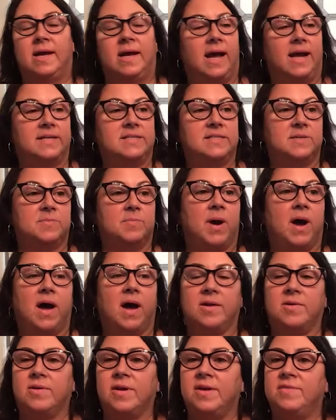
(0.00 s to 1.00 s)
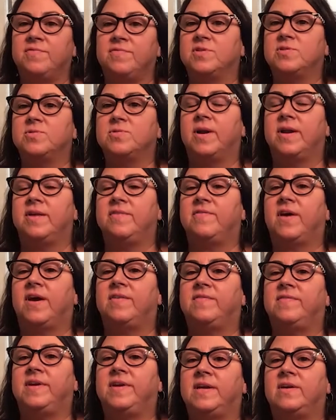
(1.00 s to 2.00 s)
I did pottery for
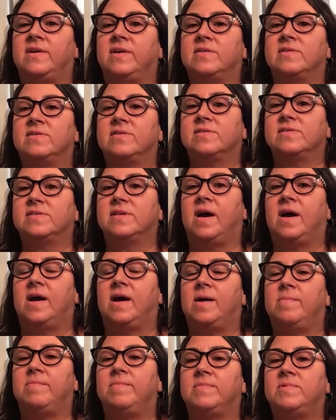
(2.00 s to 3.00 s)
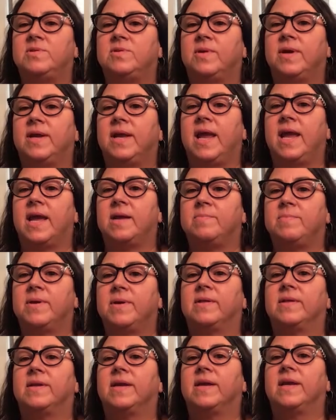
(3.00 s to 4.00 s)
25 years, doing hand
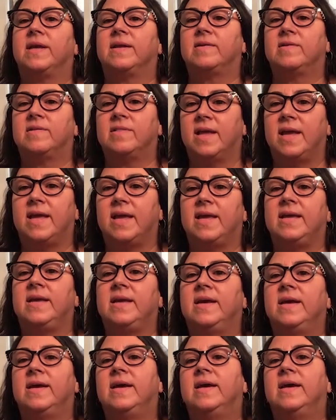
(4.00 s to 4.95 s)
building and clay.